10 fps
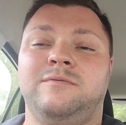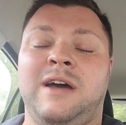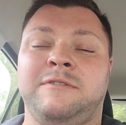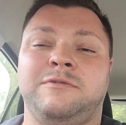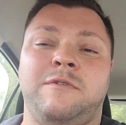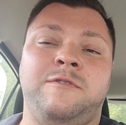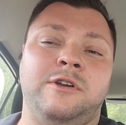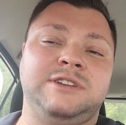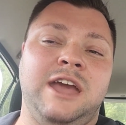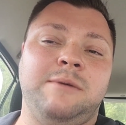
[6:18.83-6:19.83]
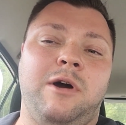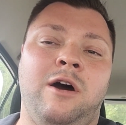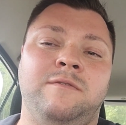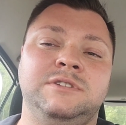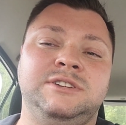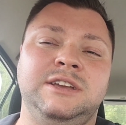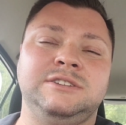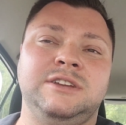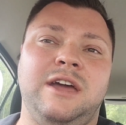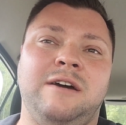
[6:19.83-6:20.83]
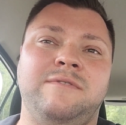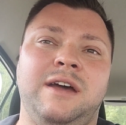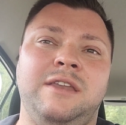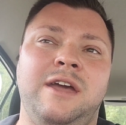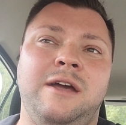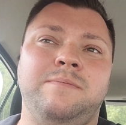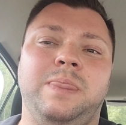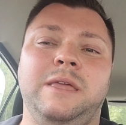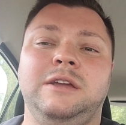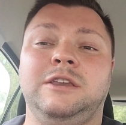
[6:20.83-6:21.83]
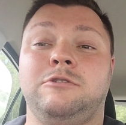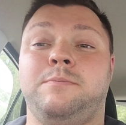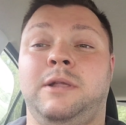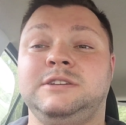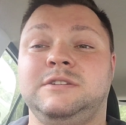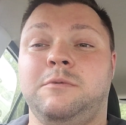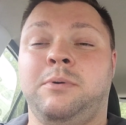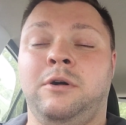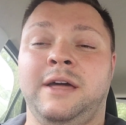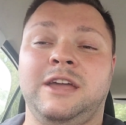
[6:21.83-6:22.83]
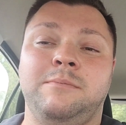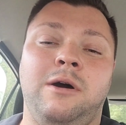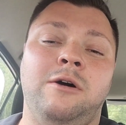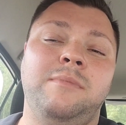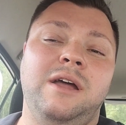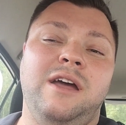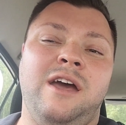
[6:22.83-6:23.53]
after the first game of the season, and then replacing him with Paul Eckenbottom,